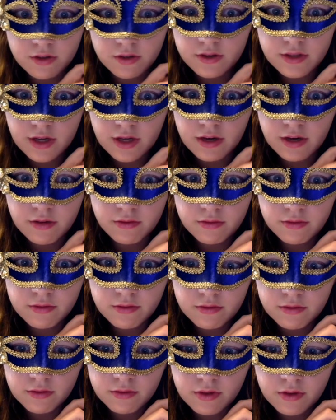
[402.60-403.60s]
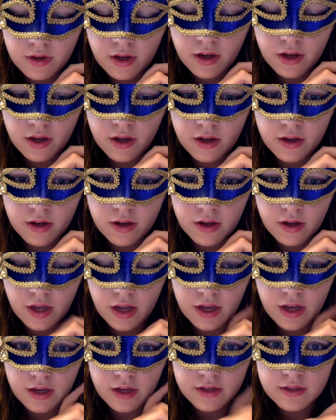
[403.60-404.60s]
now.
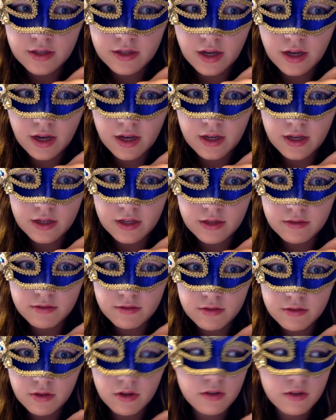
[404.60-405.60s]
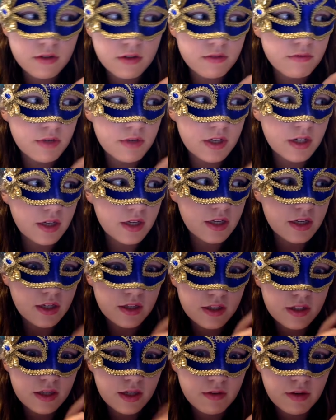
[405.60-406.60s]
And I started reading it, and I
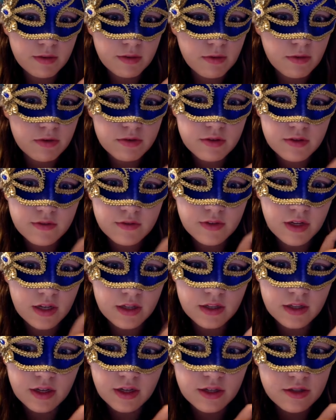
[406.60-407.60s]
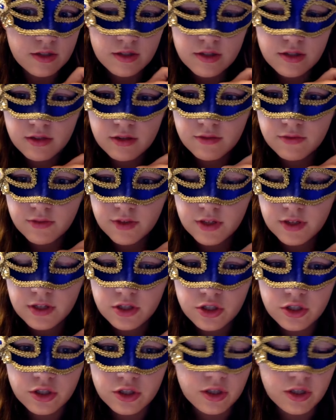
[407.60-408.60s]
think I read most of it, and then I just didn't
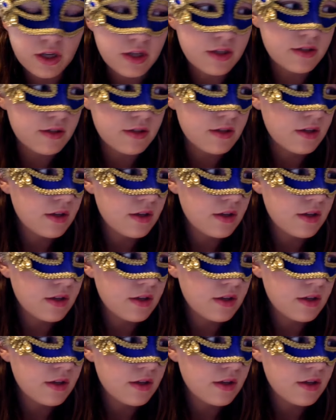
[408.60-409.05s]
finish. And